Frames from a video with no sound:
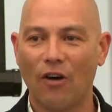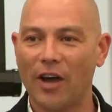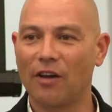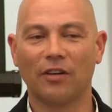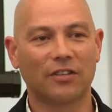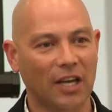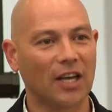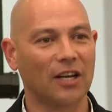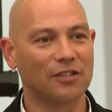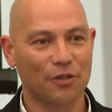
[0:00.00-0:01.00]
I had a
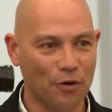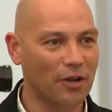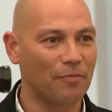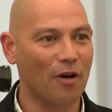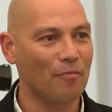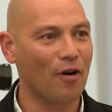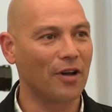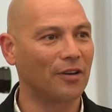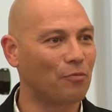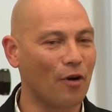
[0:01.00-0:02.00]
ridiculous thought in my
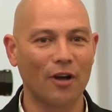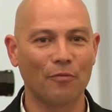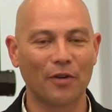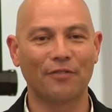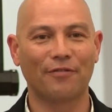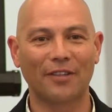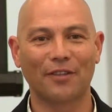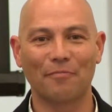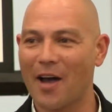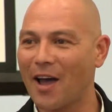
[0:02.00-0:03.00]
mind, why don't we flood
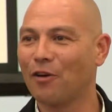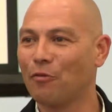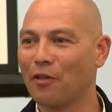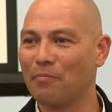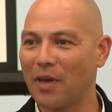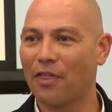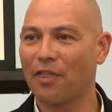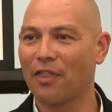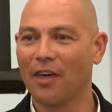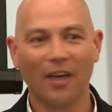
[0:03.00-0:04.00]
the market with meth